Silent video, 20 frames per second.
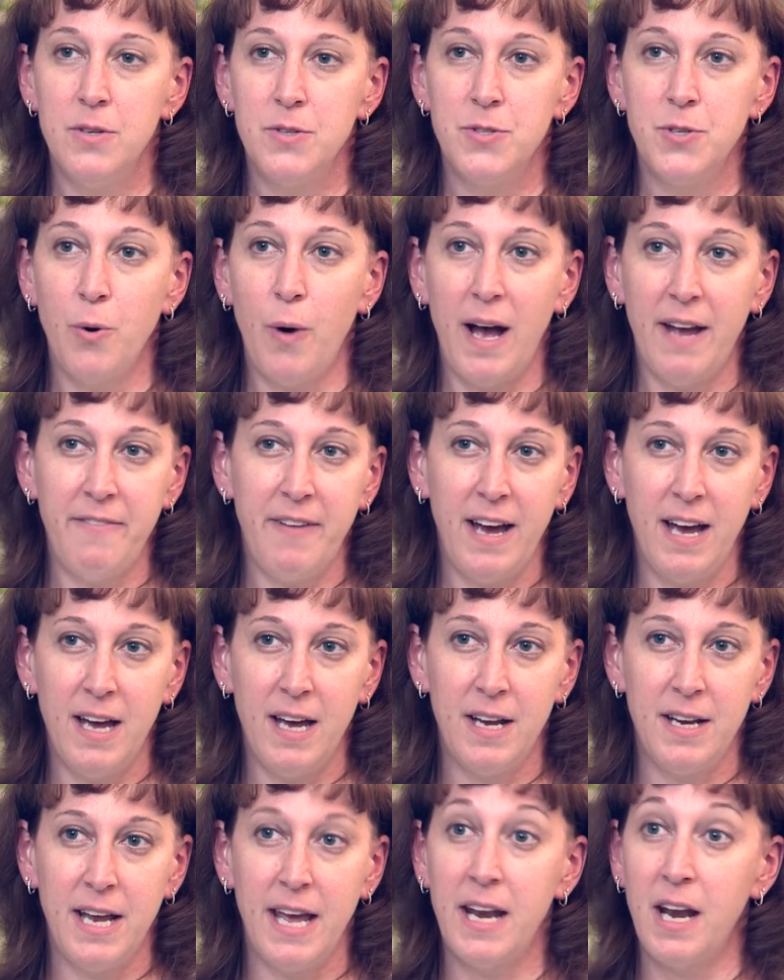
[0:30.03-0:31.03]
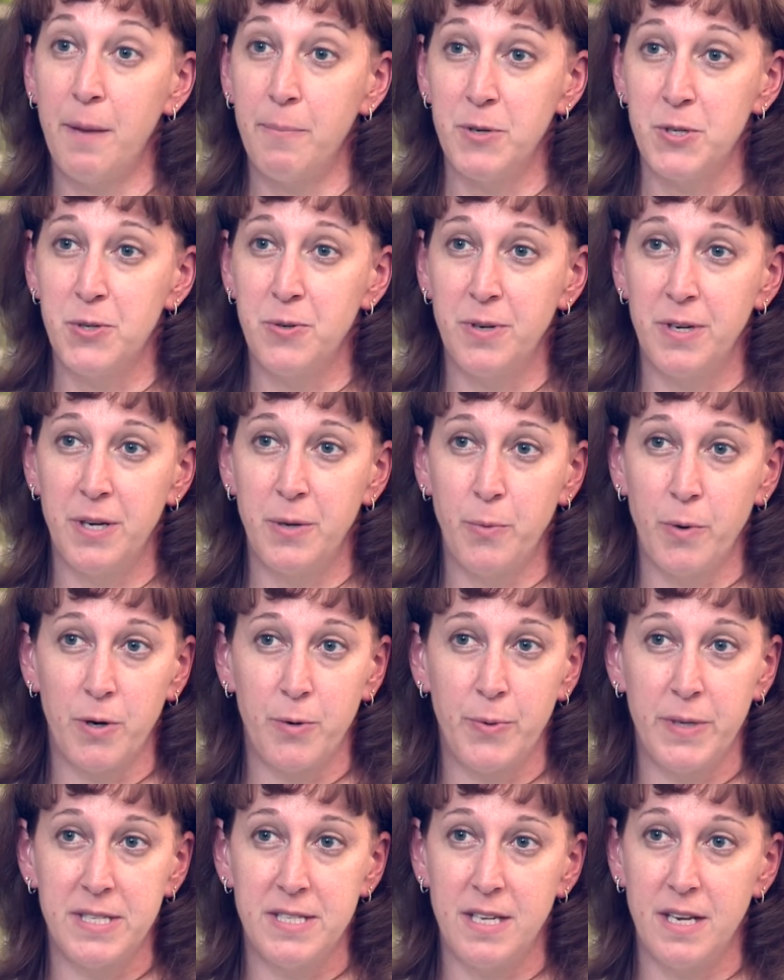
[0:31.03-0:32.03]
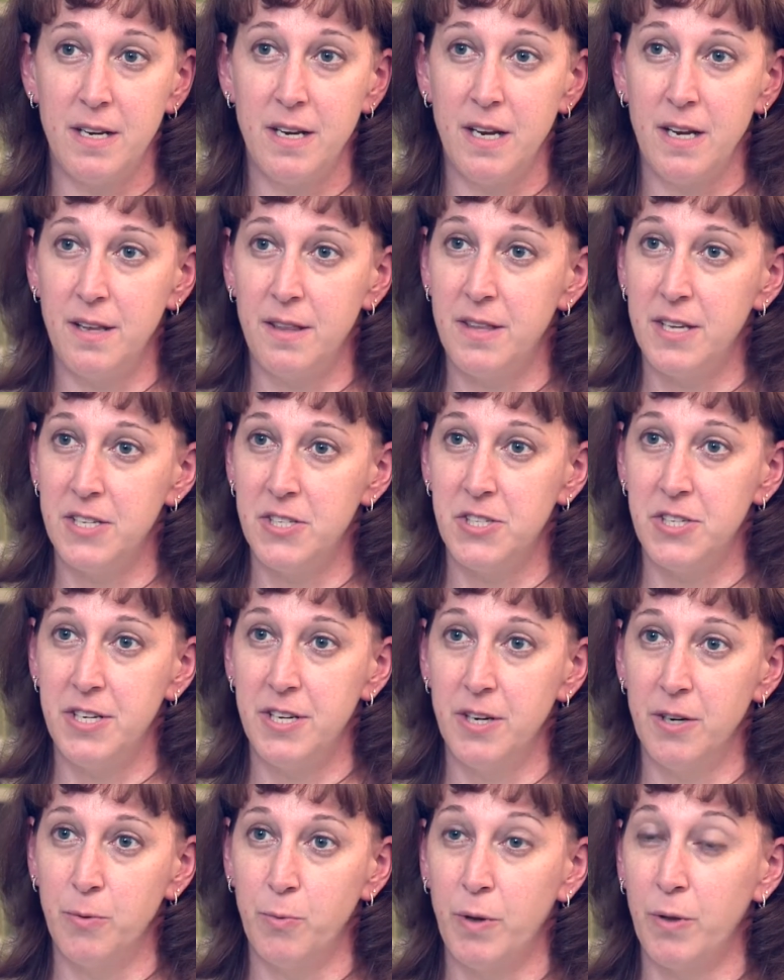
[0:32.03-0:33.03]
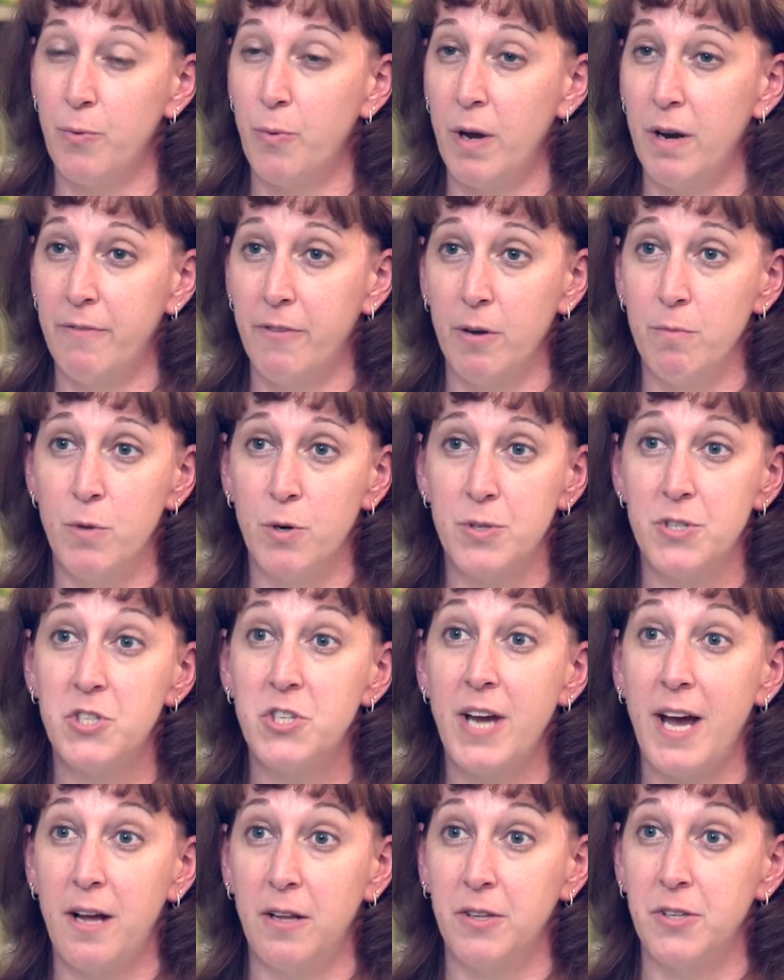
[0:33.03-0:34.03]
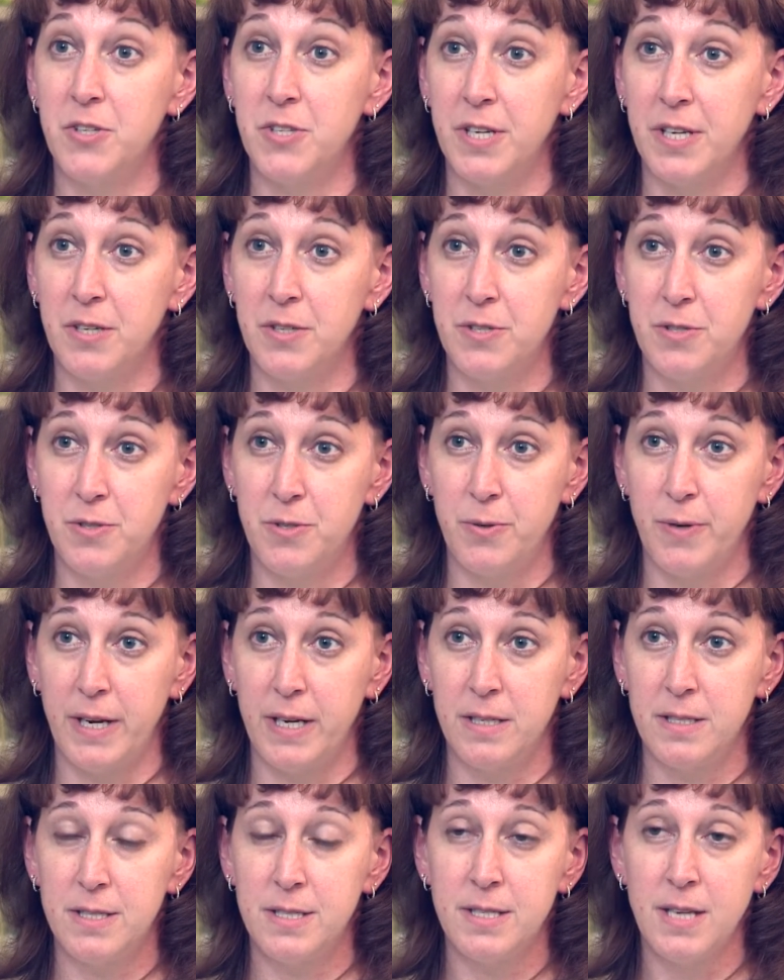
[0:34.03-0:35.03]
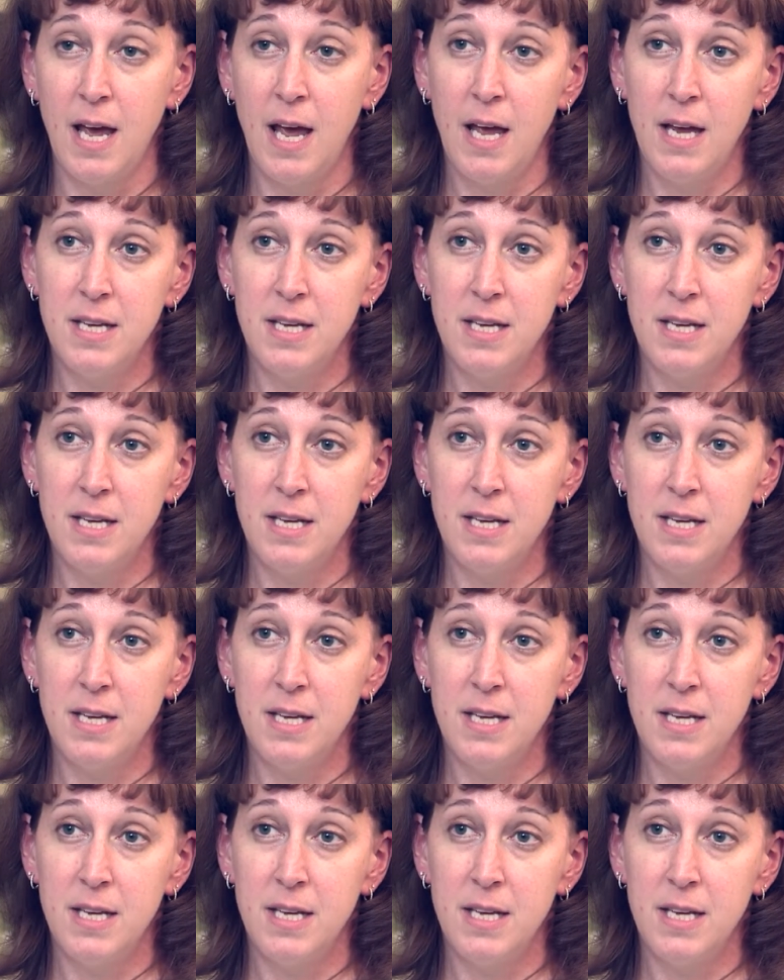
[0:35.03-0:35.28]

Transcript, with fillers: So I've had an opportunity to work with Sydney this year with one of our most challenging students.